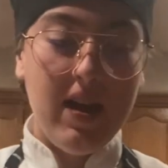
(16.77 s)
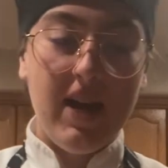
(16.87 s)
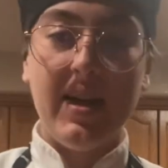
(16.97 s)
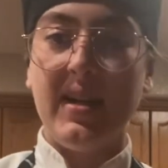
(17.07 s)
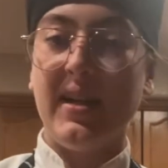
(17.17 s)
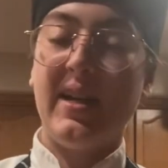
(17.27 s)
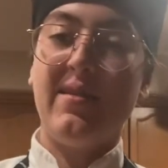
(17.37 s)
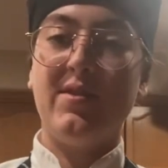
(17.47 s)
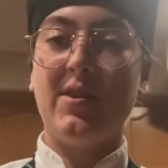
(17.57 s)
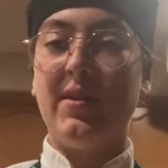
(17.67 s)
I
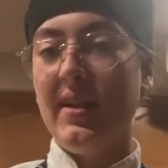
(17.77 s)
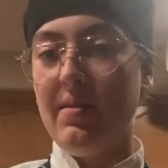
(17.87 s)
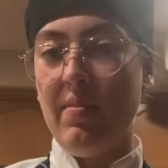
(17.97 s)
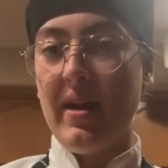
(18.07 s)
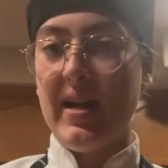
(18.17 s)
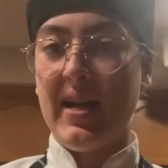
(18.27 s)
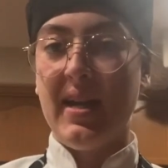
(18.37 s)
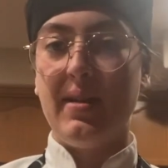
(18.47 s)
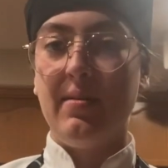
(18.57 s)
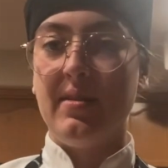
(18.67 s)
have started
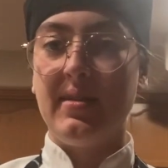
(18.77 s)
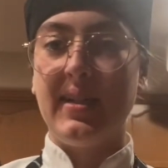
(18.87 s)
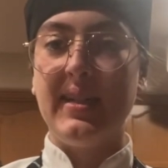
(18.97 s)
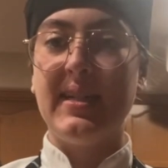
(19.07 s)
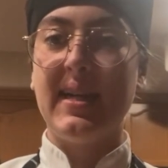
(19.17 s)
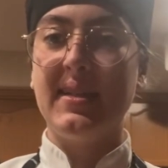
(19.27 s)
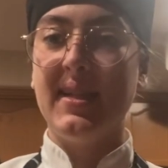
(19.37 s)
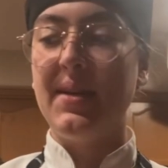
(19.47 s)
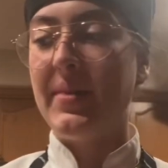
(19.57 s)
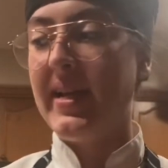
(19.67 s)
by
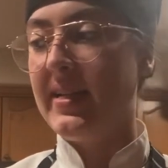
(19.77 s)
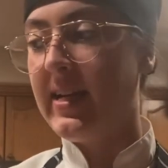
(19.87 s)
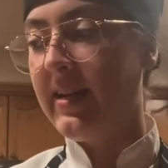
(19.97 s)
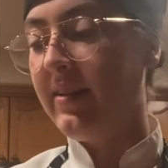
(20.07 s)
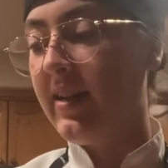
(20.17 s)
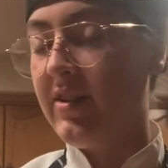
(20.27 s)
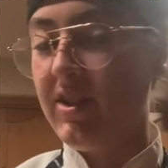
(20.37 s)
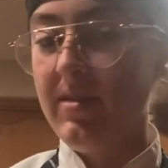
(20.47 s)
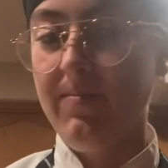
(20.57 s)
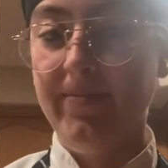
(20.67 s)
sanitizing my entire kitchen